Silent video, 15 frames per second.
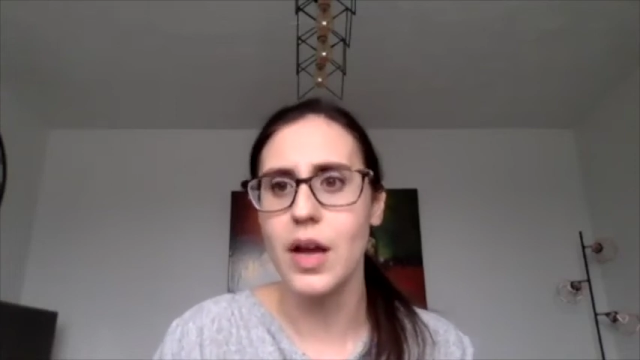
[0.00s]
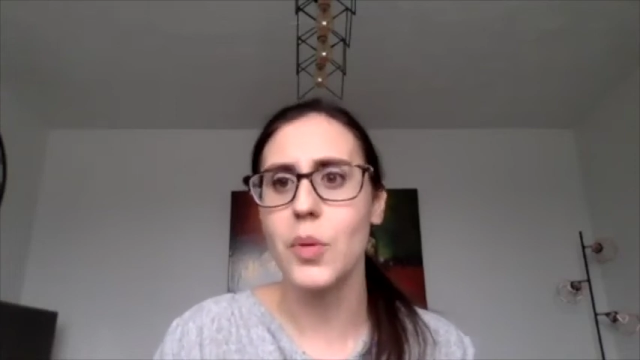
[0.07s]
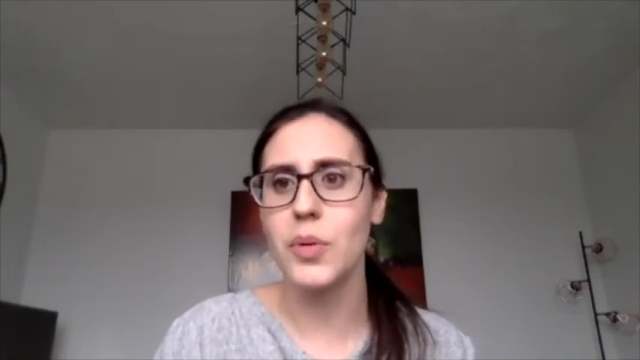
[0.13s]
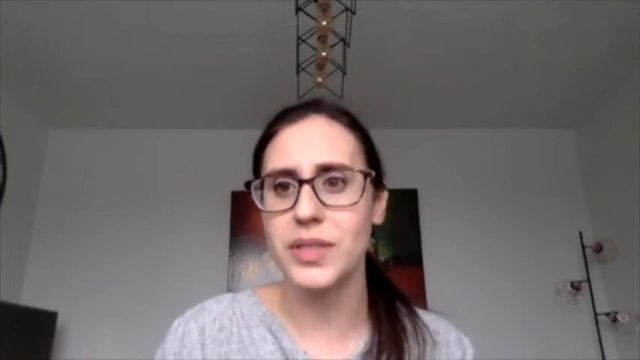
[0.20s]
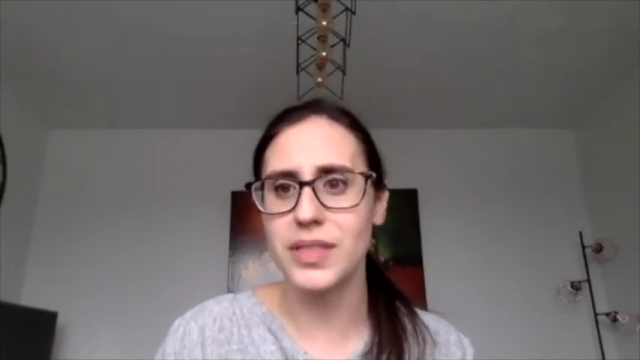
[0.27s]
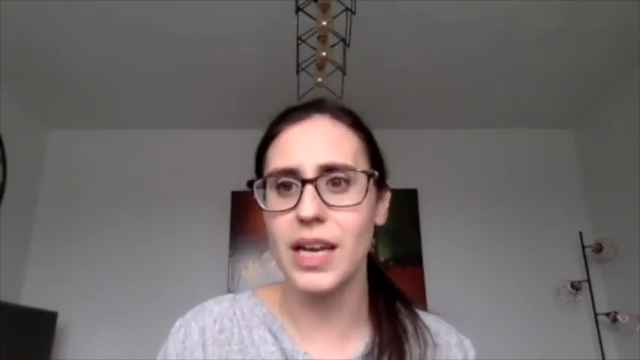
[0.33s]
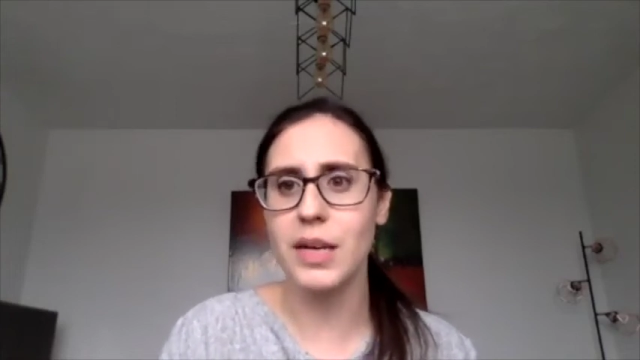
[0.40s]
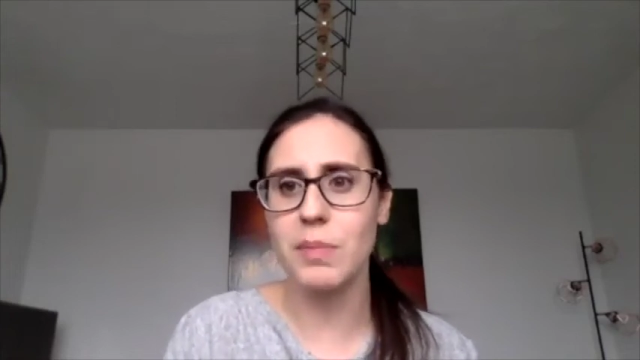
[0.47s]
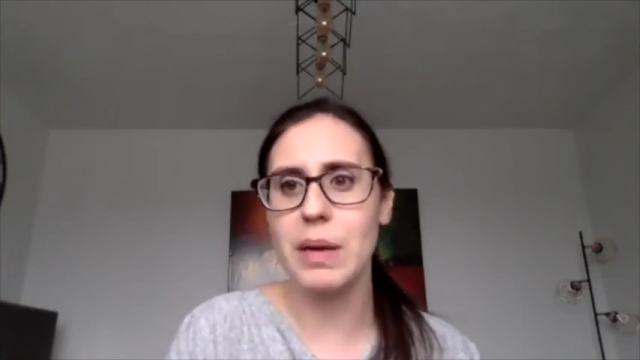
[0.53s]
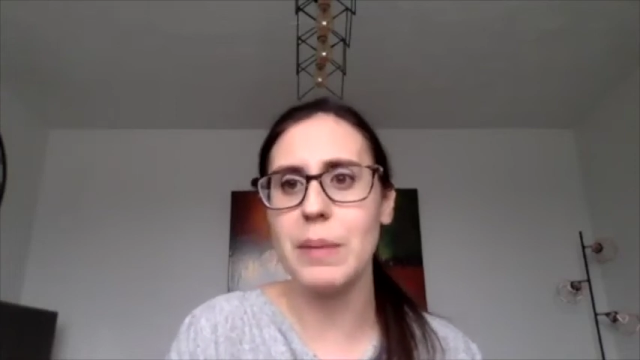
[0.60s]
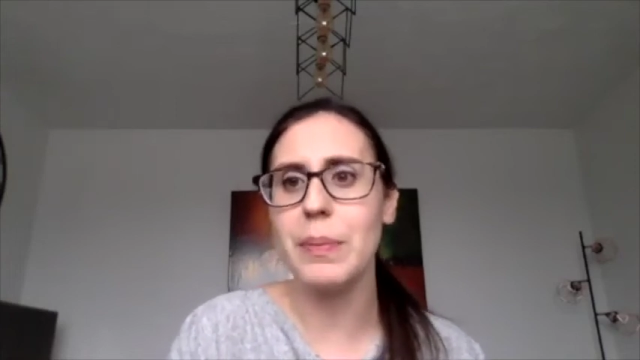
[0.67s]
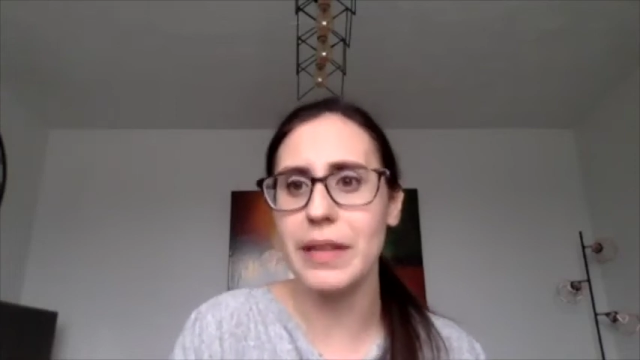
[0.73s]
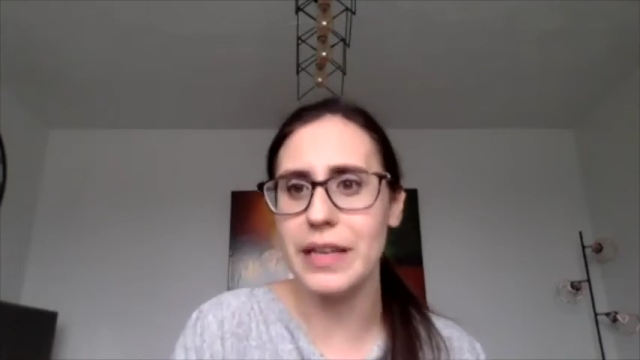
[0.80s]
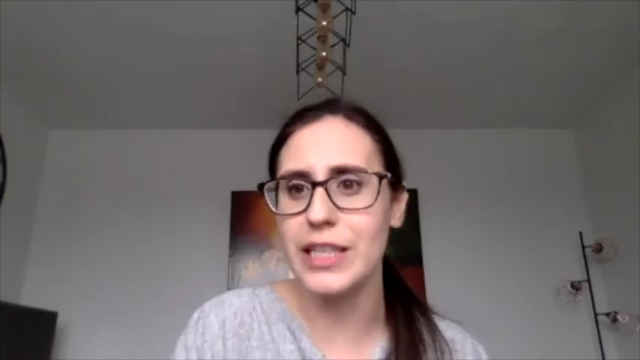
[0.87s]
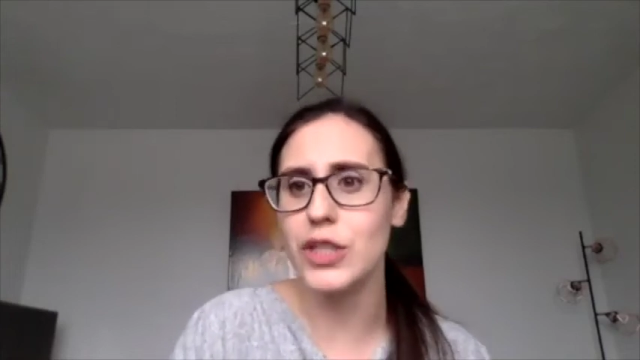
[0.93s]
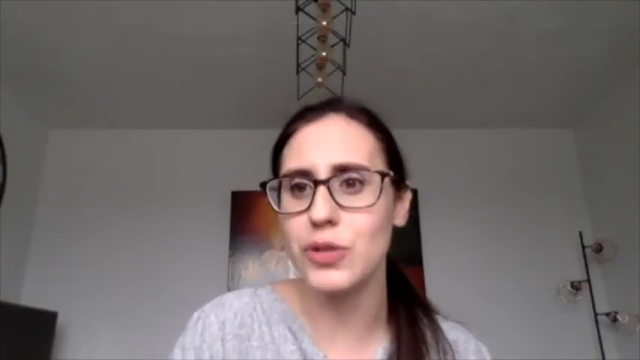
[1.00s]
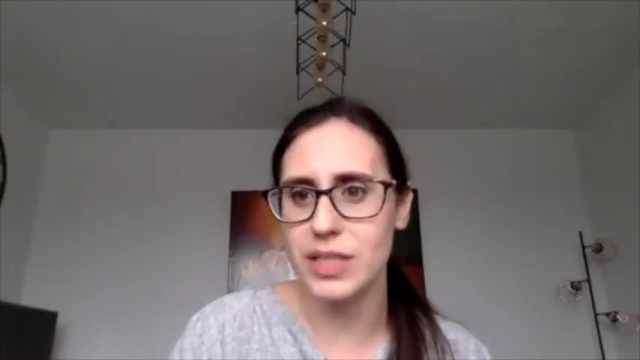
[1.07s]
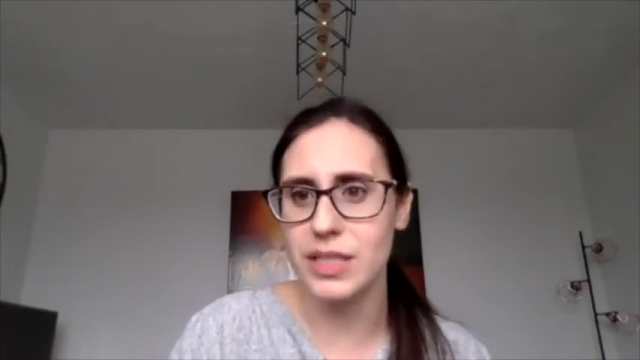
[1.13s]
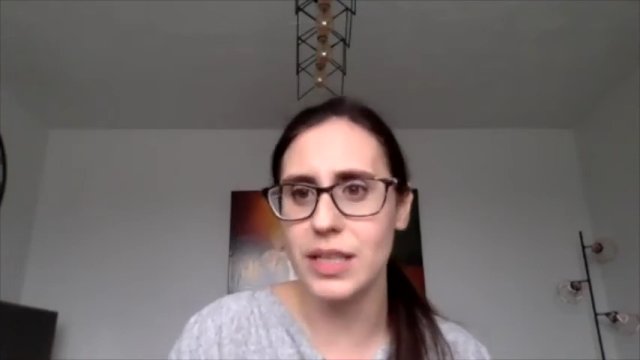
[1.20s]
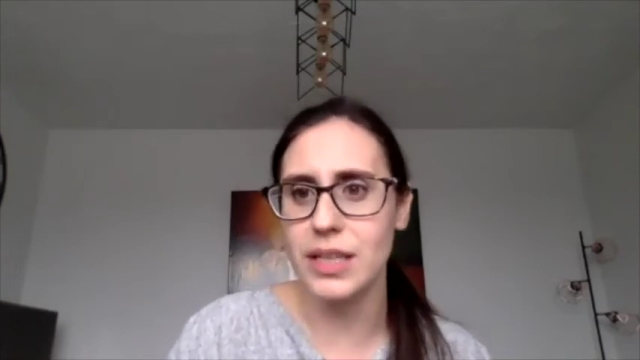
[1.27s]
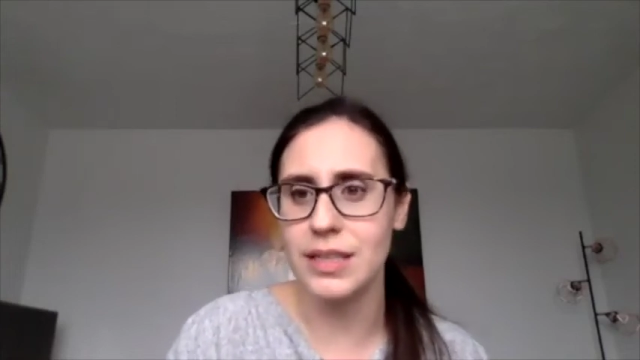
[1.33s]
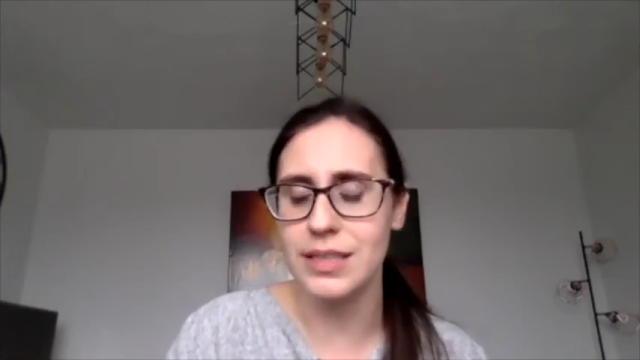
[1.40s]
was getting people
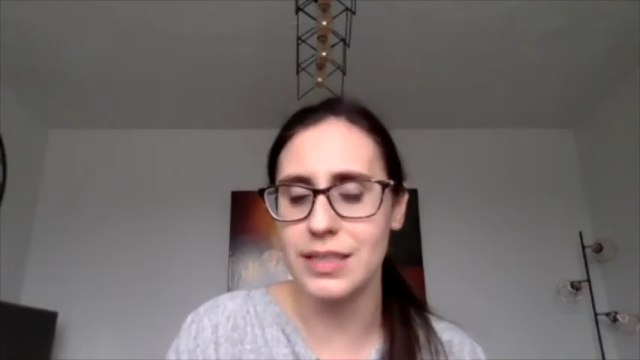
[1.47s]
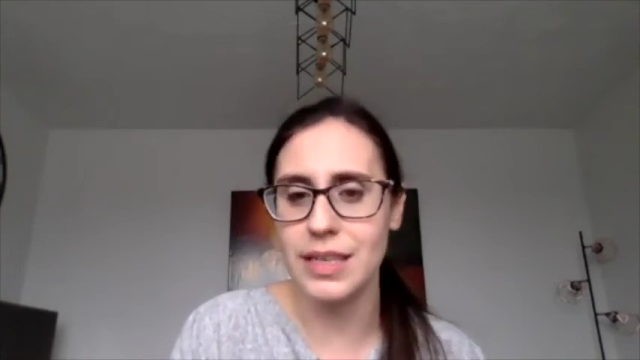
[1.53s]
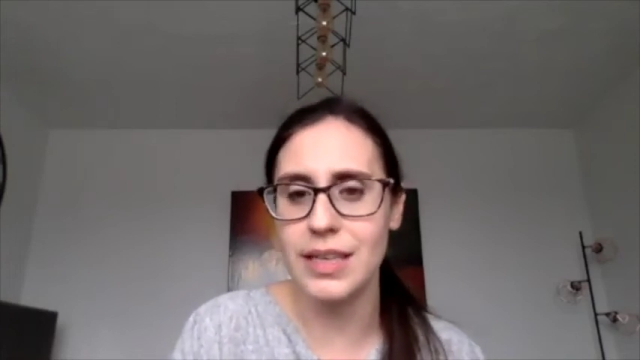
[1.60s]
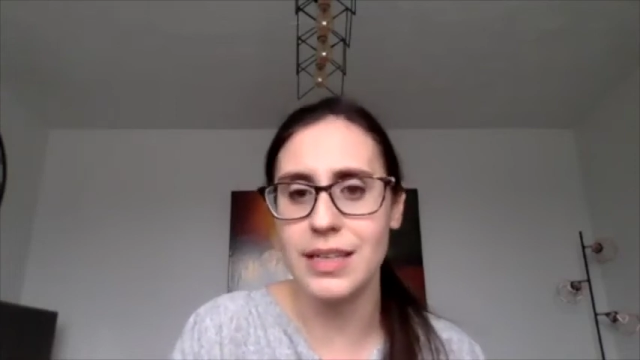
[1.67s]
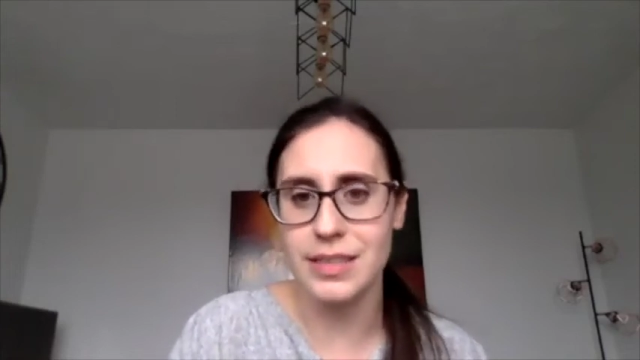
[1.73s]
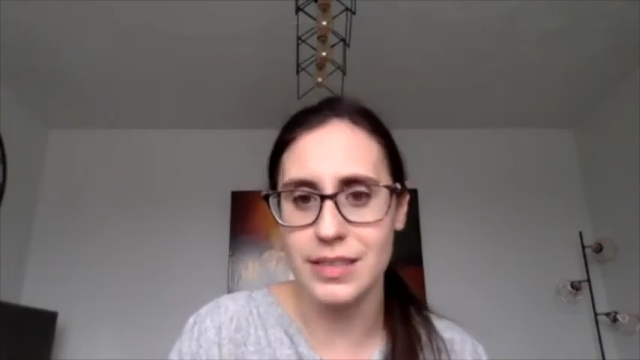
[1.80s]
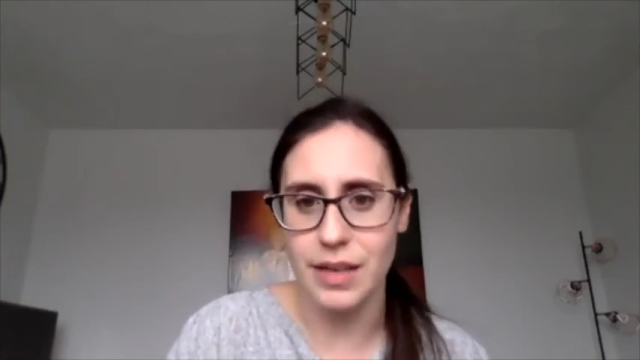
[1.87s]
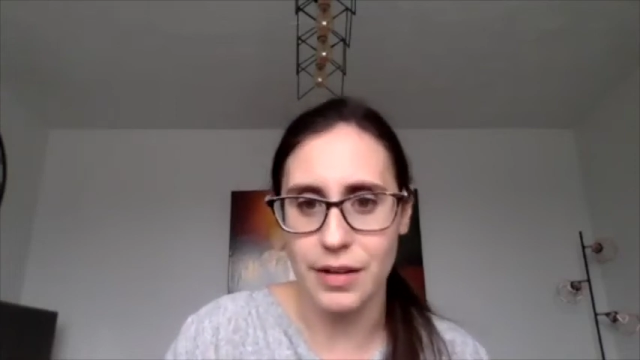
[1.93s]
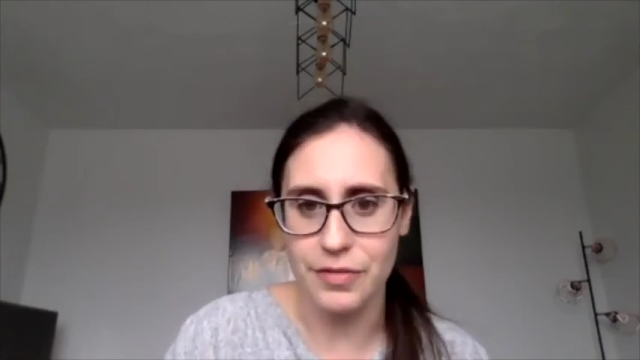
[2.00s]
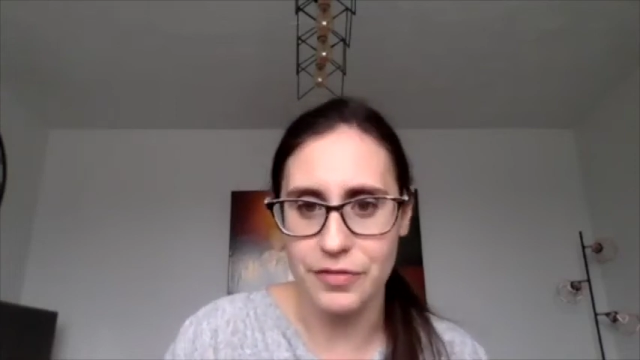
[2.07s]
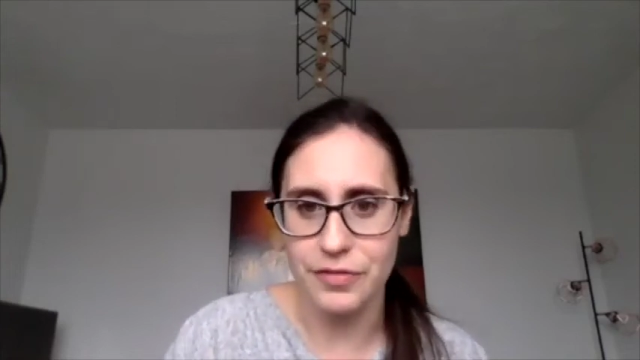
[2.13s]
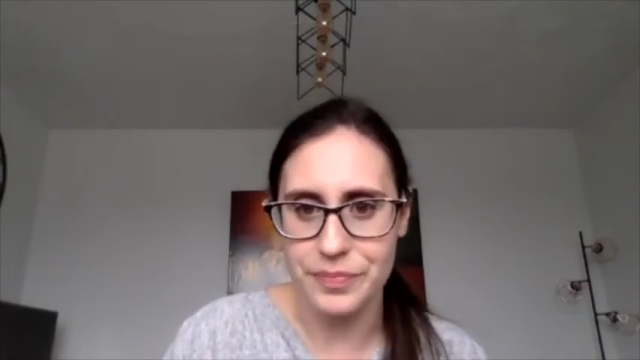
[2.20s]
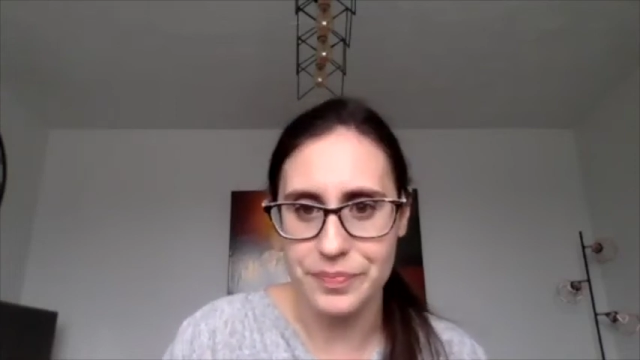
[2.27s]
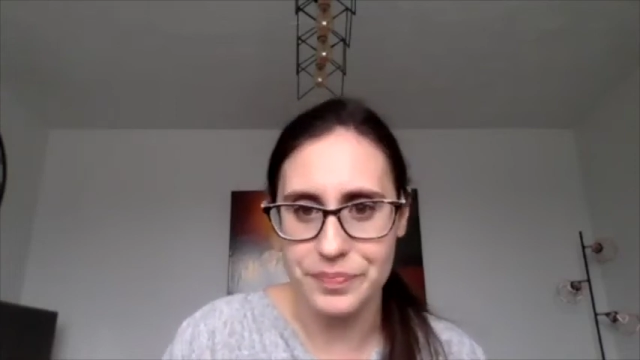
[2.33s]
interested in seeing stuff.